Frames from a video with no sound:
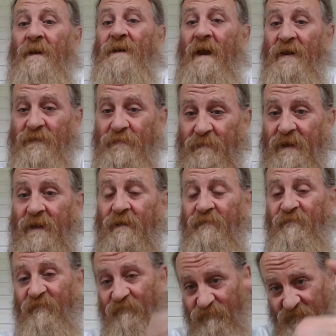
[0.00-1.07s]
That's me
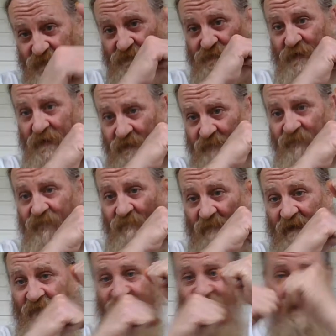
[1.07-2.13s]
contending for
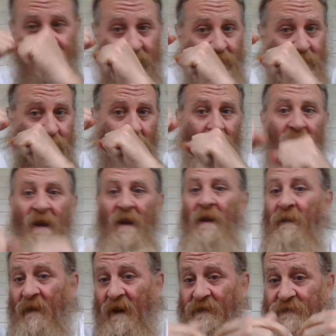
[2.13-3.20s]
my faith.
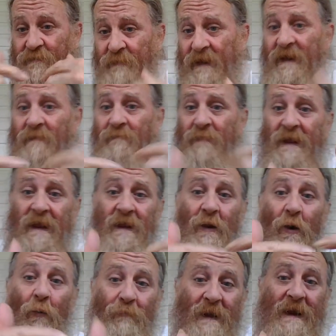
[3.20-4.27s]
That's me being
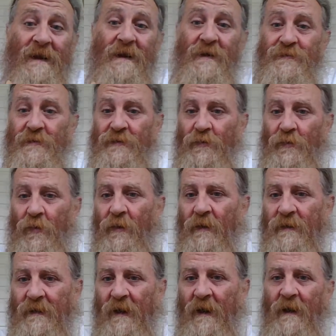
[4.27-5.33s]
obedient to the Word
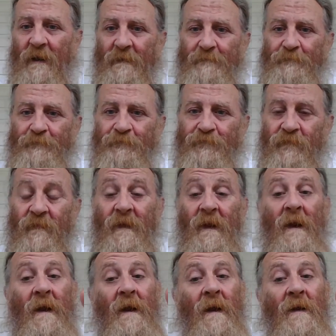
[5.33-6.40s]
of God.
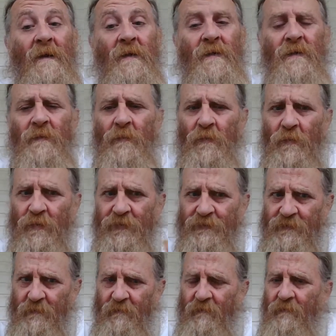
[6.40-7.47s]
Well,
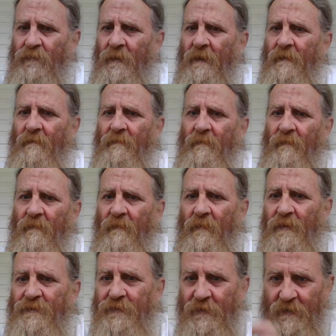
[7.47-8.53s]
but
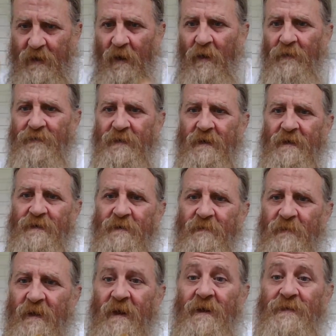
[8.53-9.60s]
but you're causing a
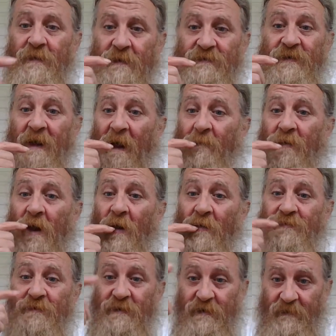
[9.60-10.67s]
division. See, I'm
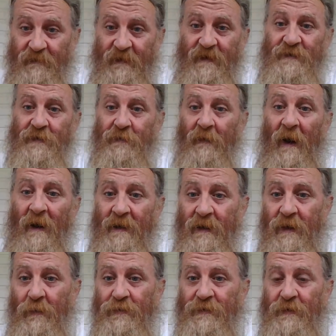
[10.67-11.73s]
causing a division right
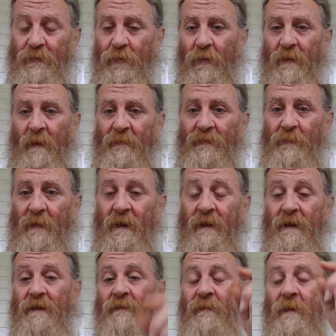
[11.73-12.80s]
here with this word I'm
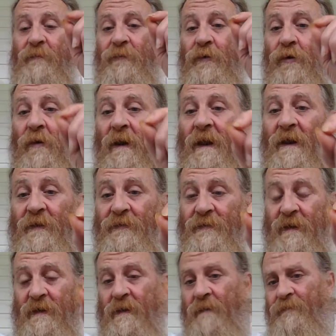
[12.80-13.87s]
speaking. If you're
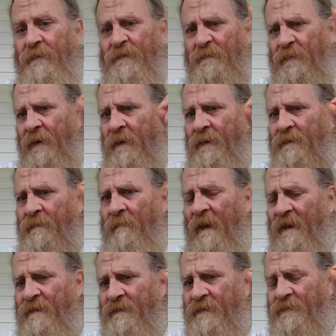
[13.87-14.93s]
listening, if the spirit,
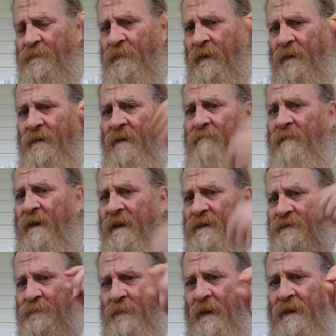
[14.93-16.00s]
my, the spirit in me
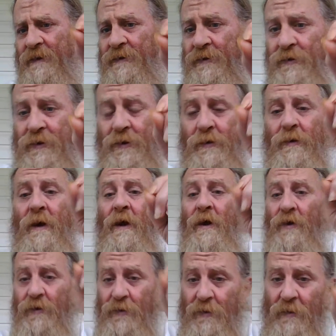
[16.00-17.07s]
is speaking to you,
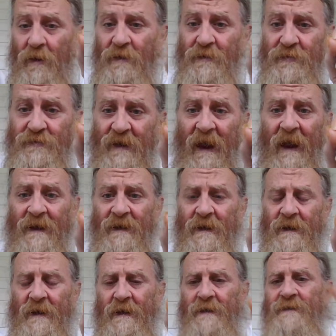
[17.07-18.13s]
you're understanding
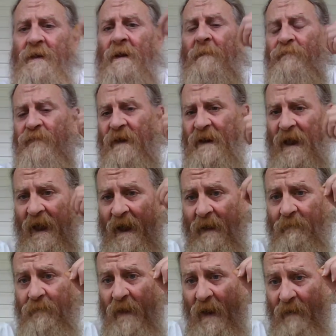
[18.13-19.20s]
this that
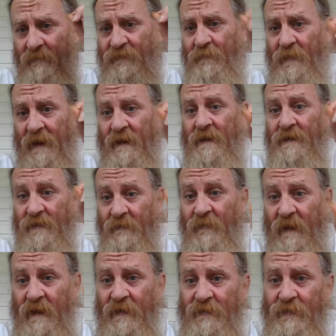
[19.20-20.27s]
I'm I'm speaking
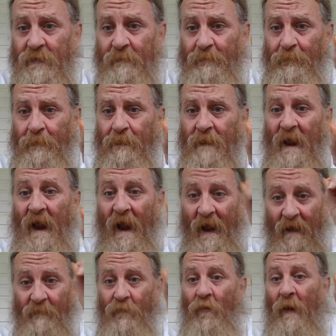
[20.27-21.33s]
division.
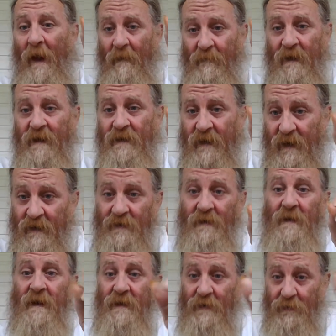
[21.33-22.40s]
I'm I, in a,
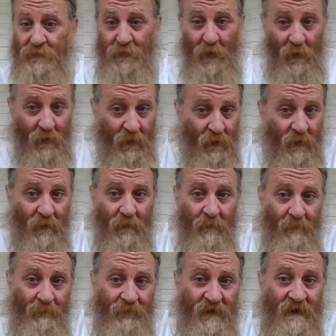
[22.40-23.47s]
in a
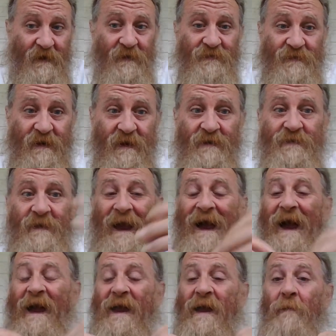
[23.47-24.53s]
term, in a sense,
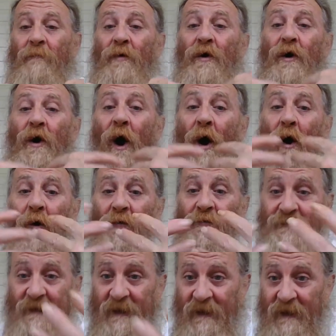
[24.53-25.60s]
I am
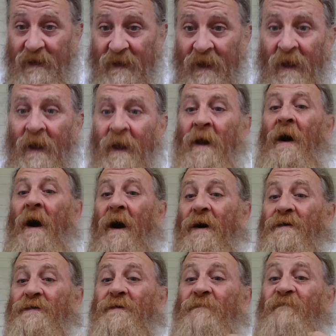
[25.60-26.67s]
causing
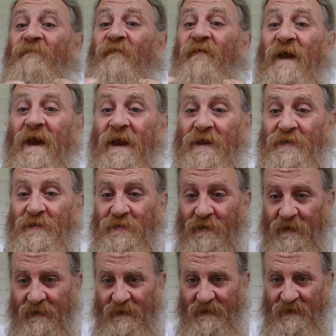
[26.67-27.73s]
a
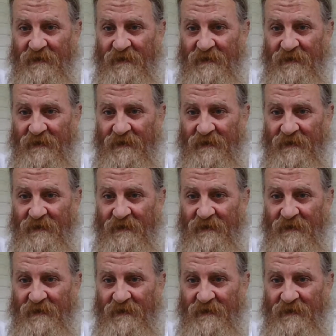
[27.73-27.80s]
division.